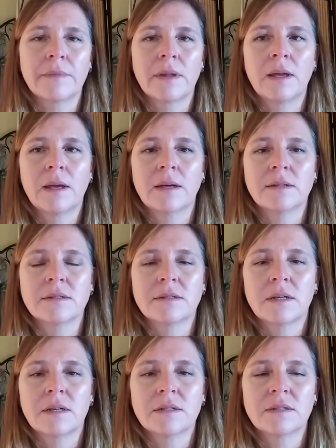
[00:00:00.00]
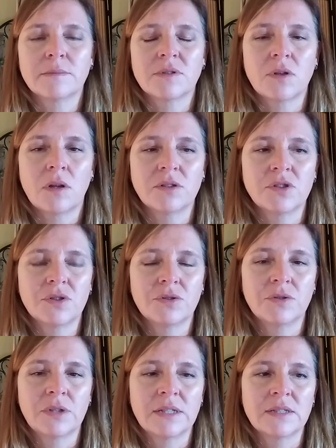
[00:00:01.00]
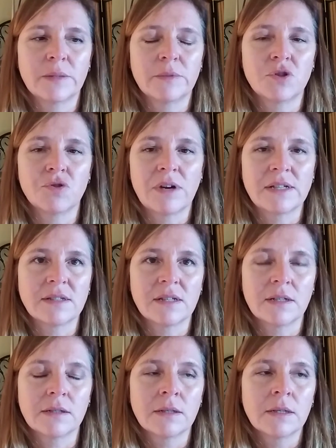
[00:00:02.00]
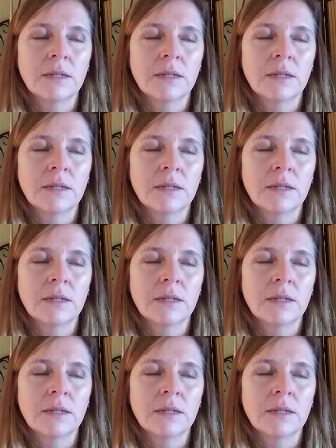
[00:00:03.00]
and uh, some solitude and some addressing